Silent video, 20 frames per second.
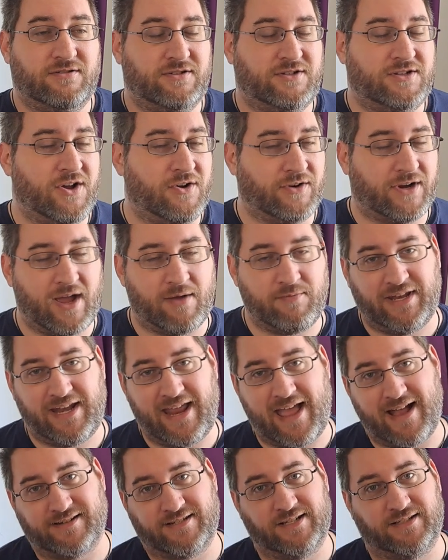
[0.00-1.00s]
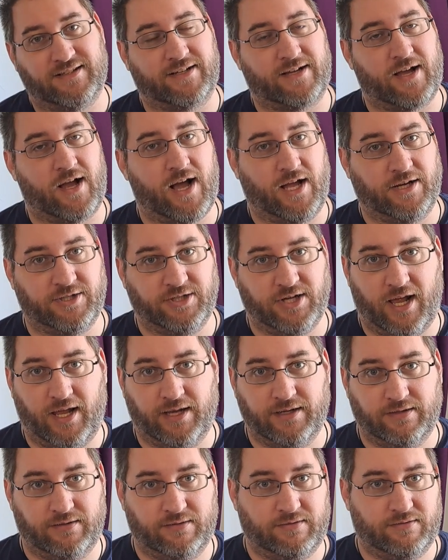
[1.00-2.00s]
don't come in acting like a hotshot.
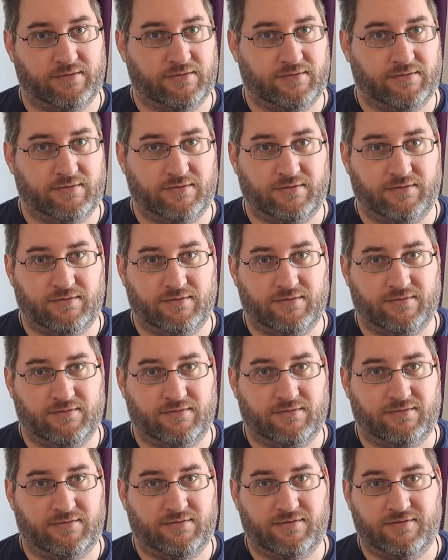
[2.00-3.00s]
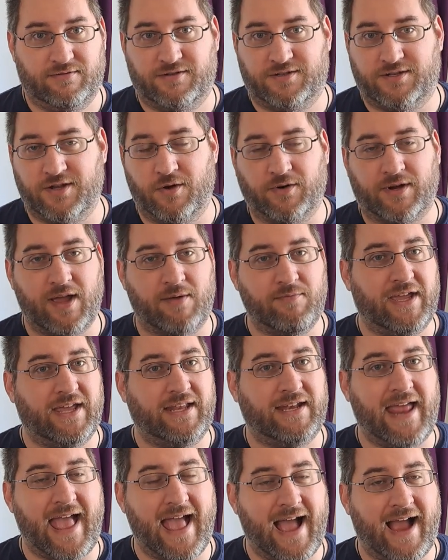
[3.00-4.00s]
Don't come
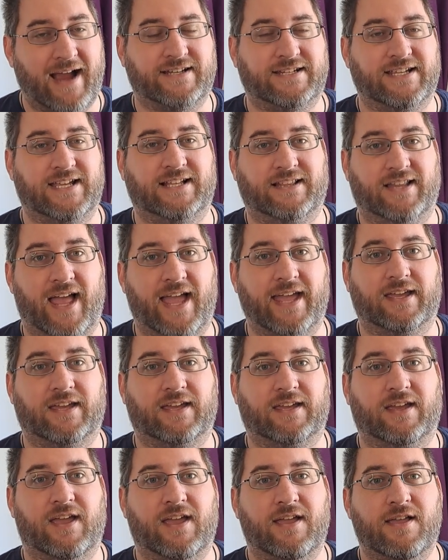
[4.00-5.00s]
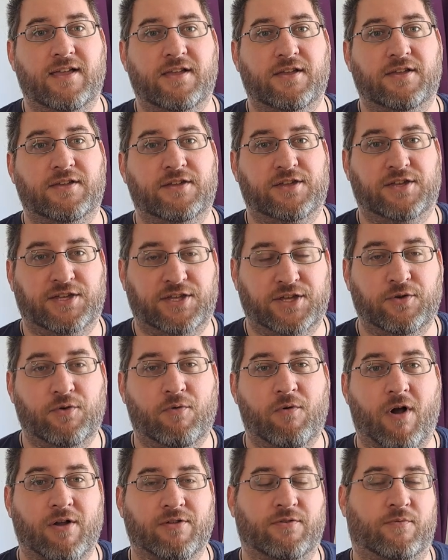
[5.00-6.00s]
in acting like
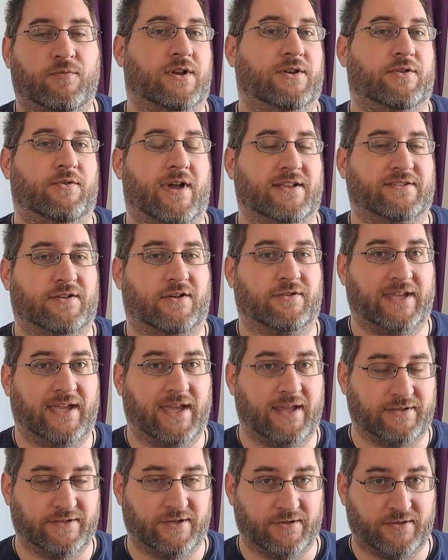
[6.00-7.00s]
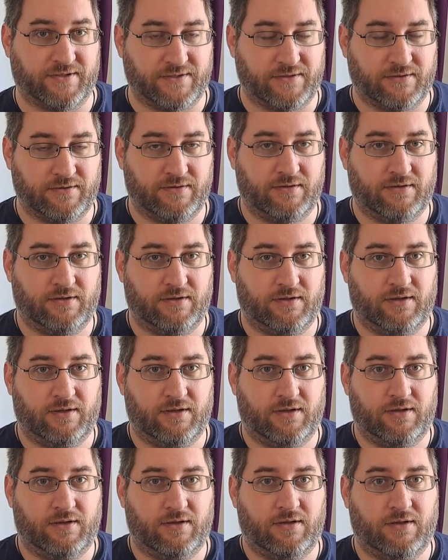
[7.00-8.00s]
you are the one who has all the answers.
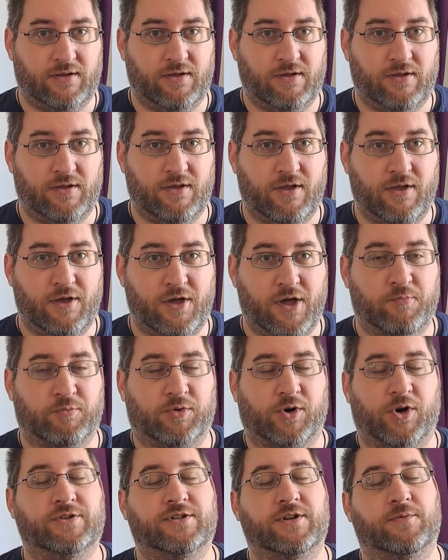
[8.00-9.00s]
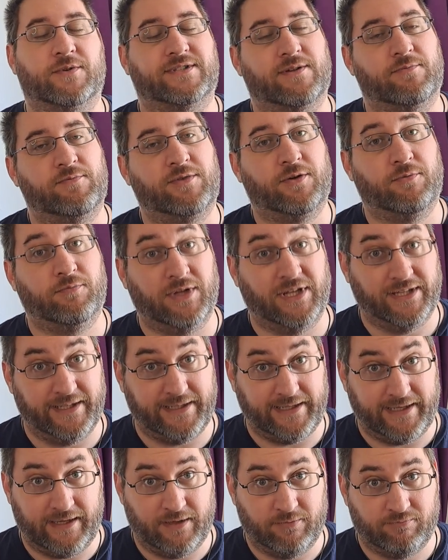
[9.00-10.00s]
Approach it with some
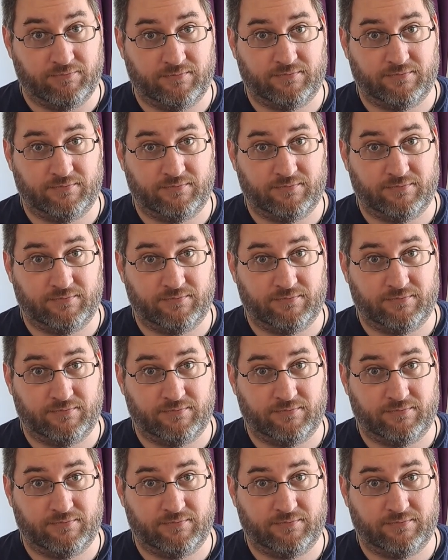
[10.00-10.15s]
humility.